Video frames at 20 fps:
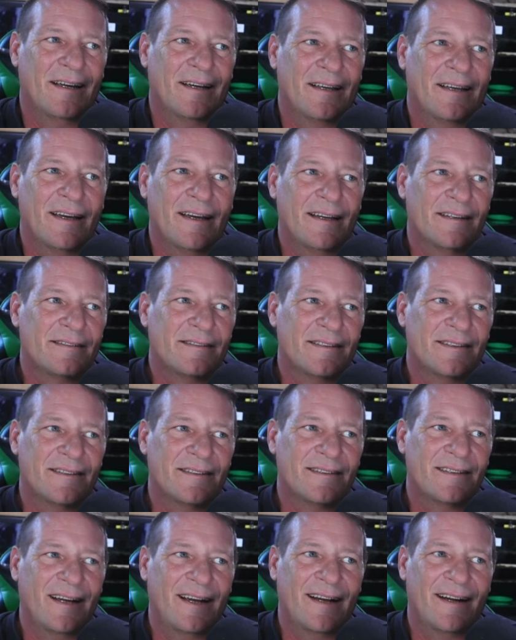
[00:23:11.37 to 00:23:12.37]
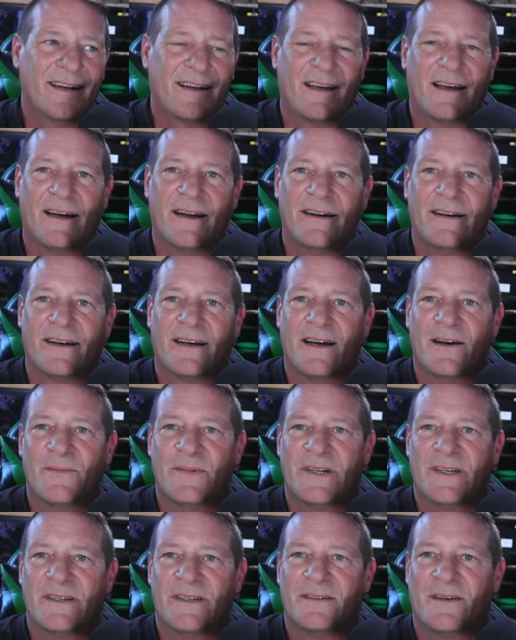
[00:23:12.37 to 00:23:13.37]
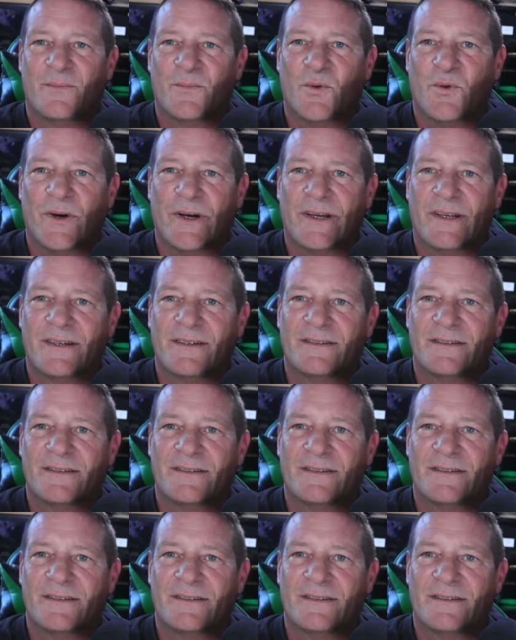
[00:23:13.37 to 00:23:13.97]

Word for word: Yes, there's an anaconda coming at some point.